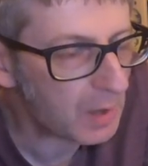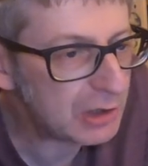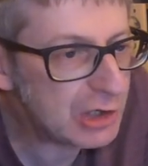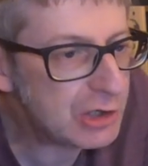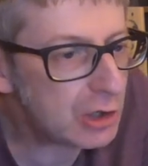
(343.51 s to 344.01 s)

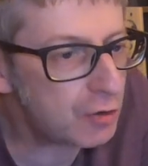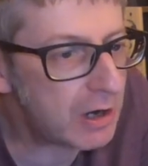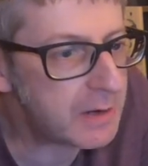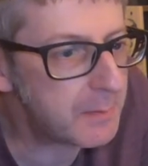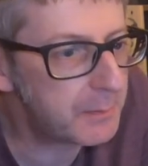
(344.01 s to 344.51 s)
This is a
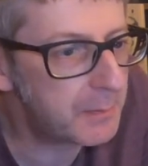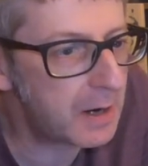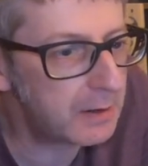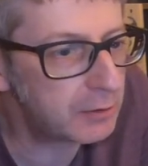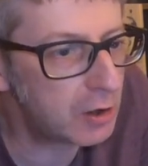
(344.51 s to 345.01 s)
great
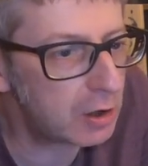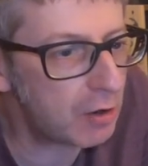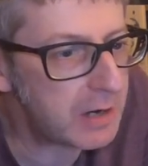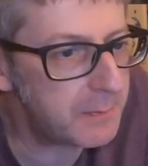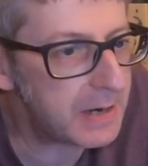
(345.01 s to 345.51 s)

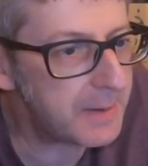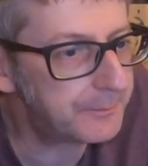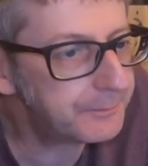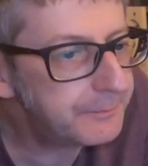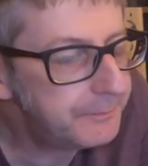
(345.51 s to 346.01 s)
beer.
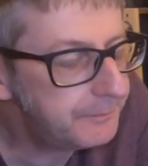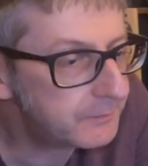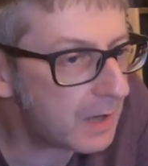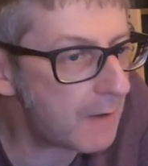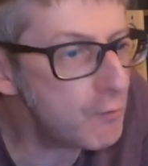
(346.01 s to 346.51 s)

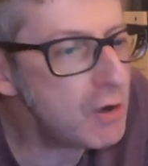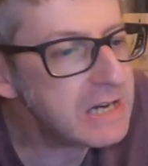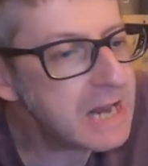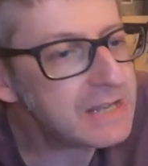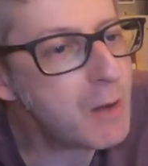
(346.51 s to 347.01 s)
I've
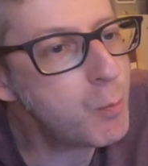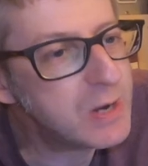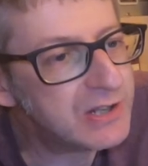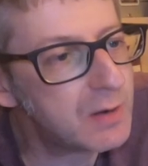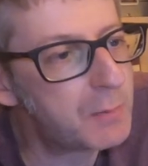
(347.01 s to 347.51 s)
already had their
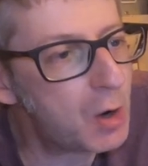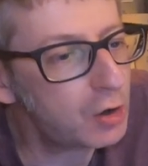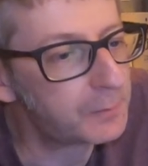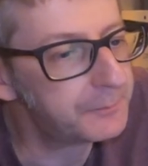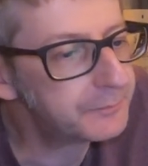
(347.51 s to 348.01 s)

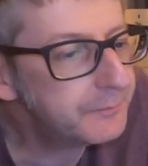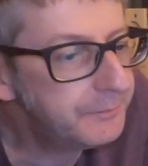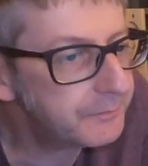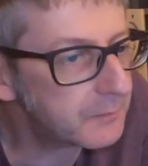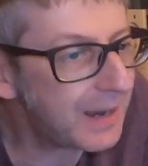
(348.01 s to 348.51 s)
Winterbock,
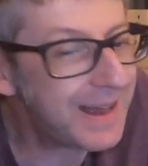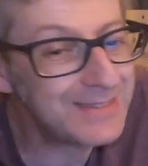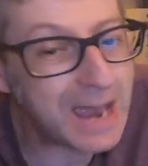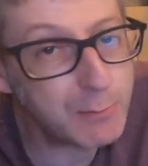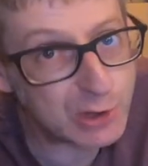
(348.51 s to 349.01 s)

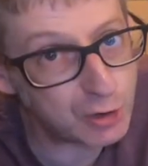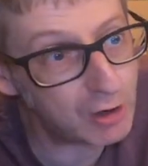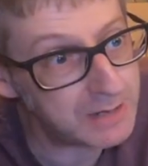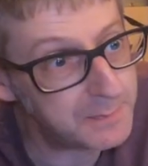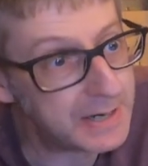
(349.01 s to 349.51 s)
and that was a
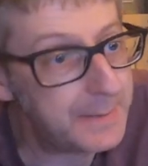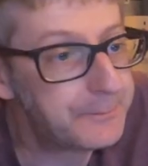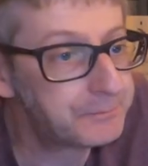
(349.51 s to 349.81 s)
great beer.